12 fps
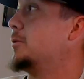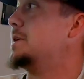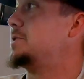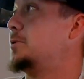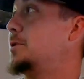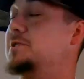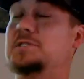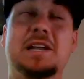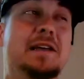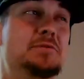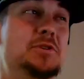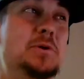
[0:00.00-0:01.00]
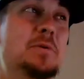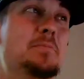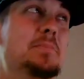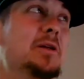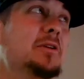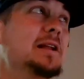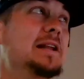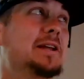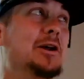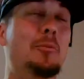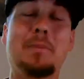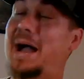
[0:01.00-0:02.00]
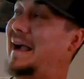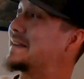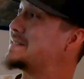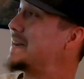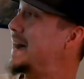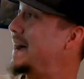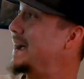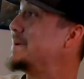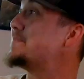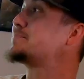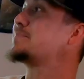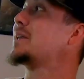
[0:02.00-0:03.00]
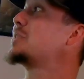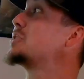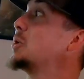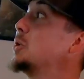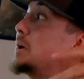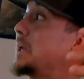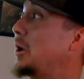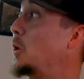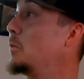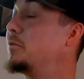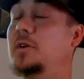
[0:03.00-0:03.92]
resource. It gives you ability to go back in time, to look at old